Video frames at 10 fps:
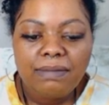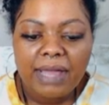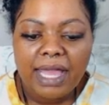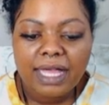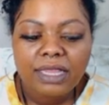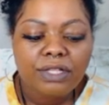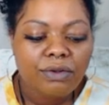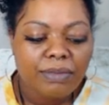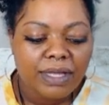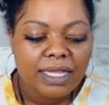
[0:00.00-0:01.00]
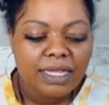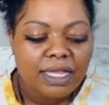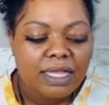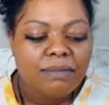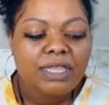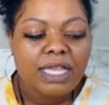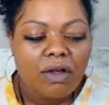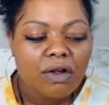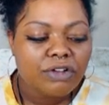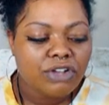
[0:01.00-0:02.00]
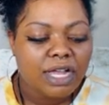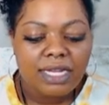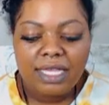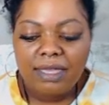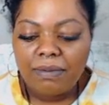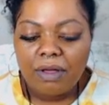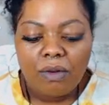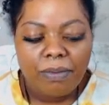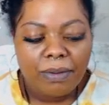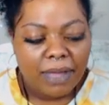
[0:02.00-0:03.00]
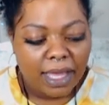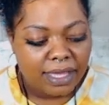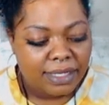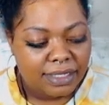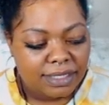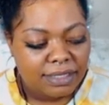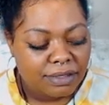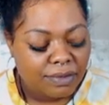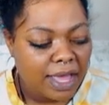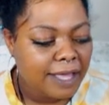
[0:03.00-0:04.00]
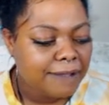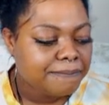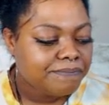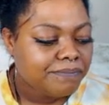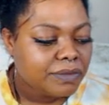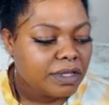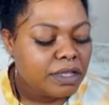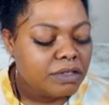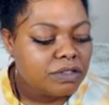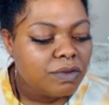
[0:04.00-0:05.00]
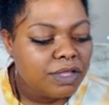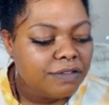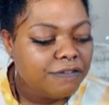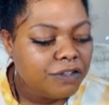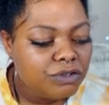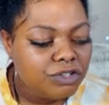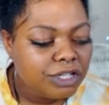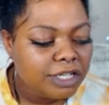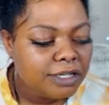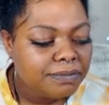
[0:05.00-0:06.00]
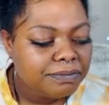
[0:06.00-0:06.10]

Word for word: back a little bit, but they are trying to keep an open mind. Okay. So in the future,